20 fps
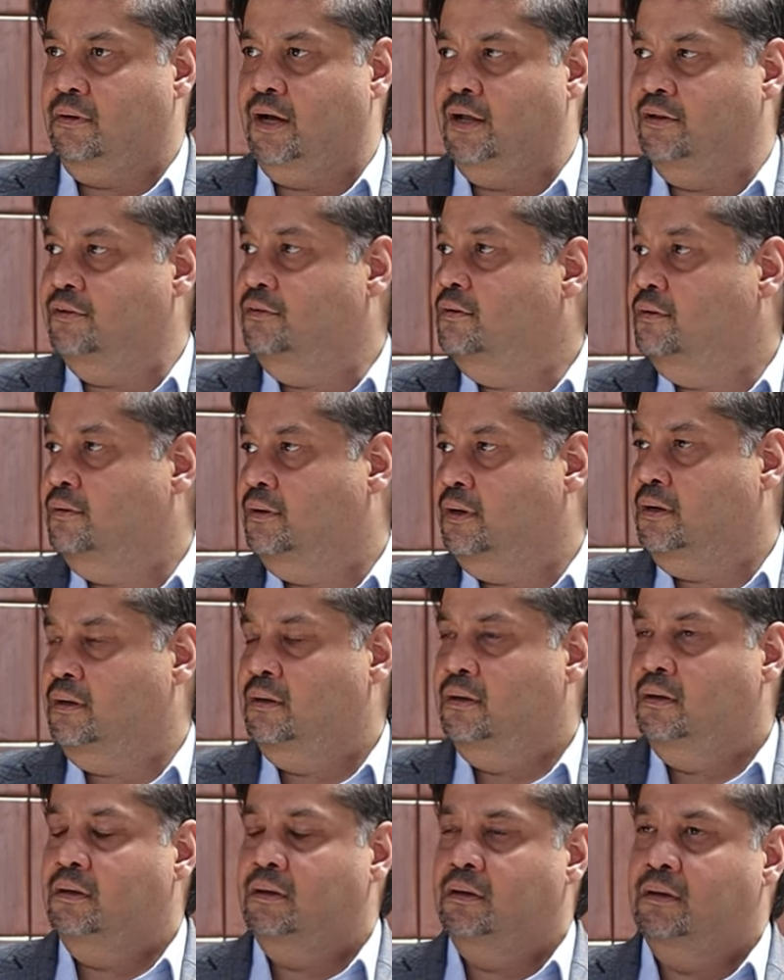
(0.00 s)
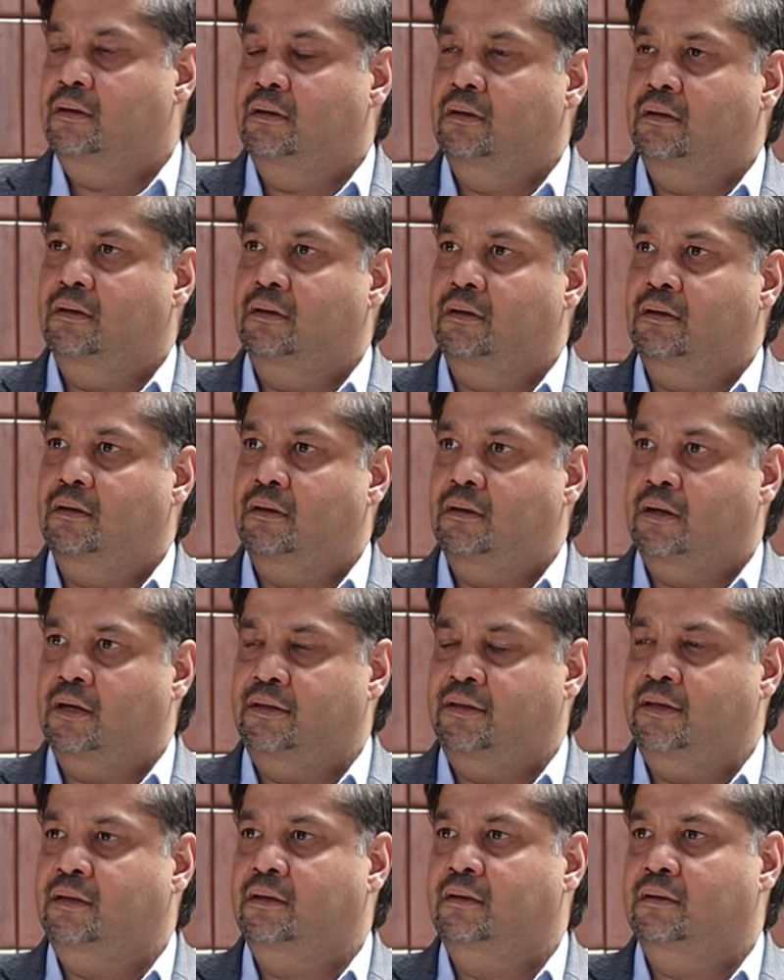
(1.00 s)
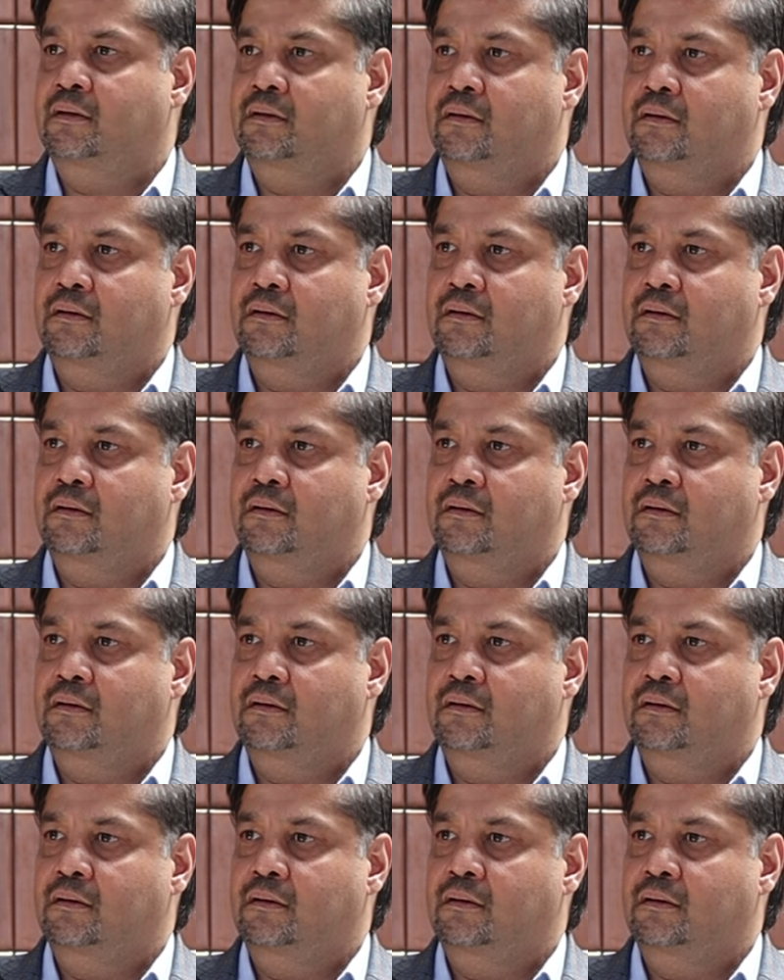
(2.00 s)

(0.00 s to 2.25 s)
answer, that I think